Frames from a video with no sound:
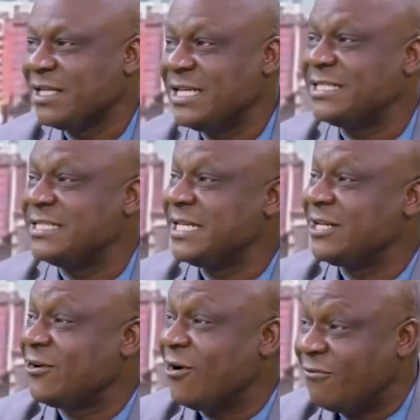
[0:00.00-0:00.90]
is the
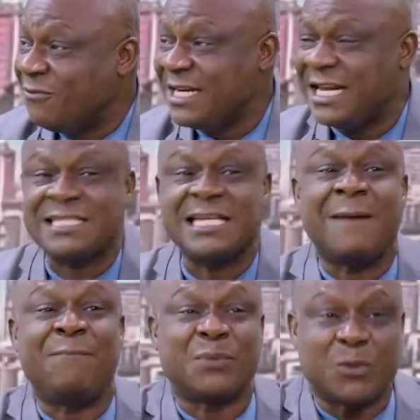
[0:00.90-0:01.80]
governance
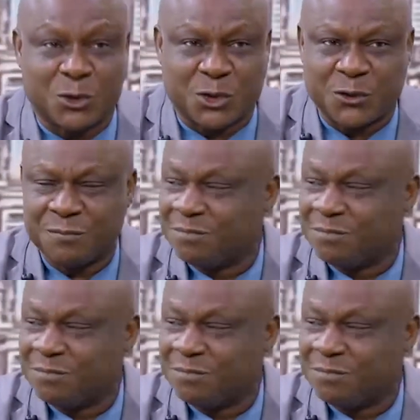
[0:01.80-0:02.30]
approach